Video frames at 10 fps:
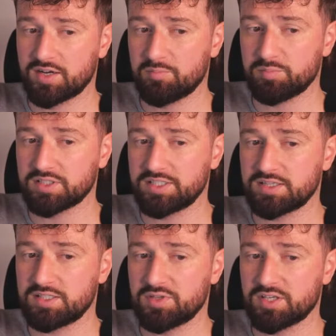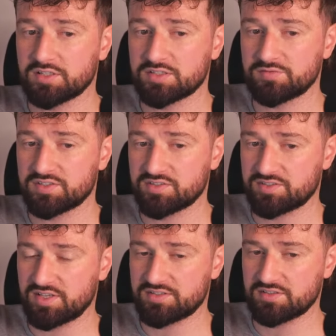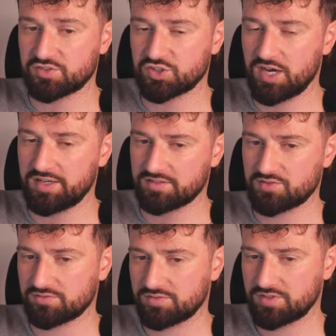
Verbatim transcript: completely because of his extensive shyness.